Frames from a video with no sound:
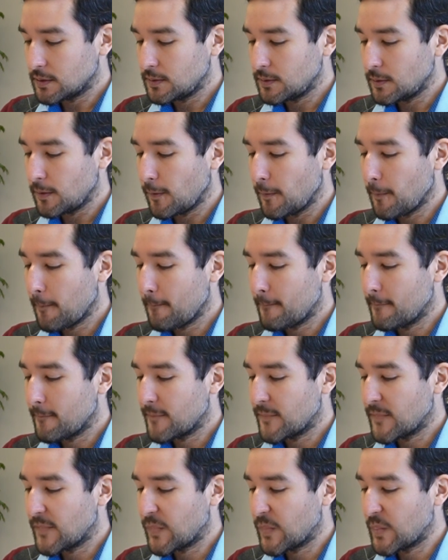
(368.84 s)

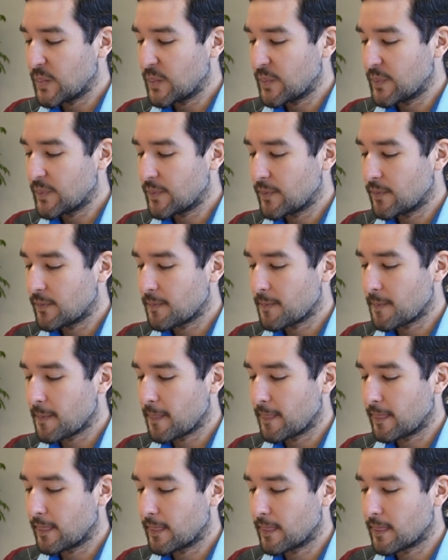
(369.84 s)

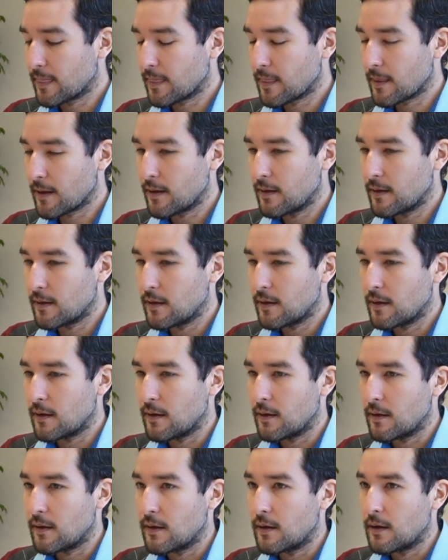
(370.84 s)

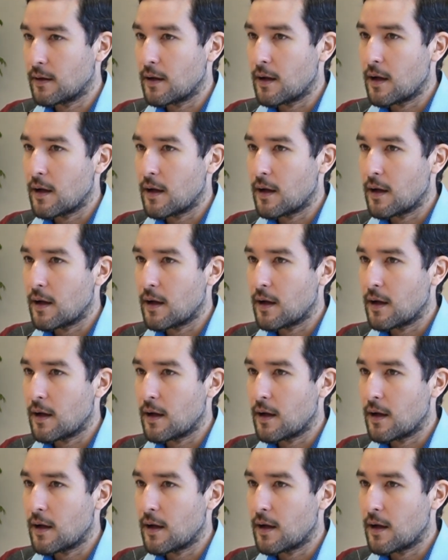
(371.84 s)
Nobody speaks.